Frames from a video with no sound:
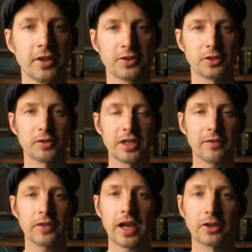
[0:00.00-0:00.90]
So
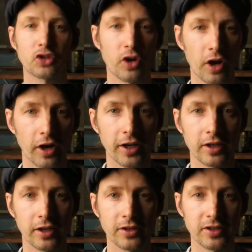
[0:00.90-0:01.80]
give that a
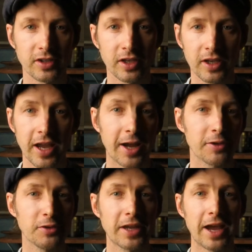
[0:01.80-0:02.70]
try and see how
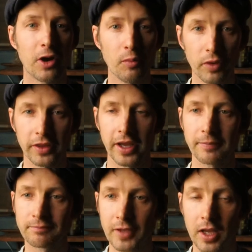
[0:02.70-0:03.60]
you get on with
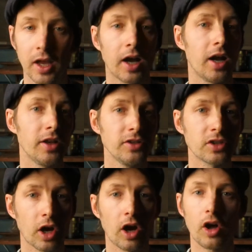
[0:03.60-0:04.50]
it.
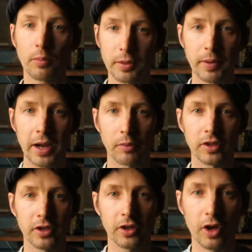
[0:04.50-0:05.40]
And I'll be back
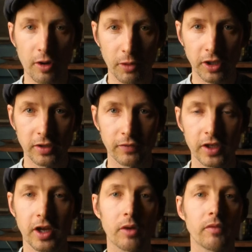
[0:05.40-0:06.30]
with another harmonica
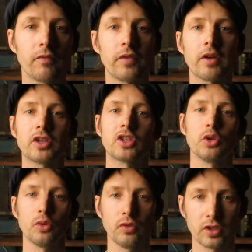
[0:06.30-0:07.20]
video very
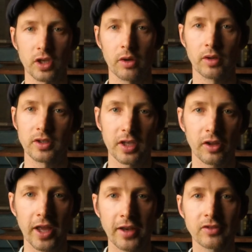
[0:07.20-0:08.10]
soon. So
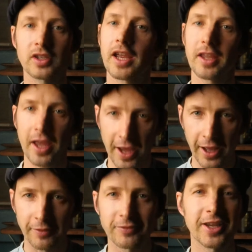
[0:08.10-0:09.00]
until then, take
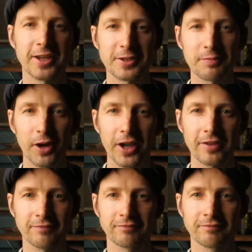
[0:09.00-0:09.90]
care. Thanks. Bye.